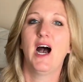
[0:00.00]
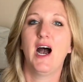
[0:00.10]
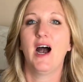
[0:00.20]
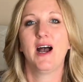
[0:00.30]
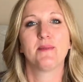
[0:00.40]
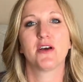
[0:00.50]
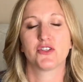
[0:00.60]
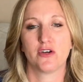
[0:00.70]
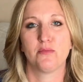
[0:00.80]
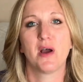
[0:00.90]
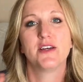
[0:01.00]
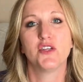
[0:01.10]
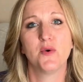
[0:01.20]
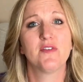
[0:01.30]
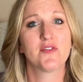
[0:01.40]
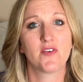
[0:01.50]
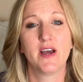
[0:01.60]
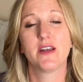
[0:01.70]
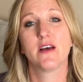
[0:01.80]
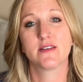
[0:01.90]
I'm not sure, but I do have a friend,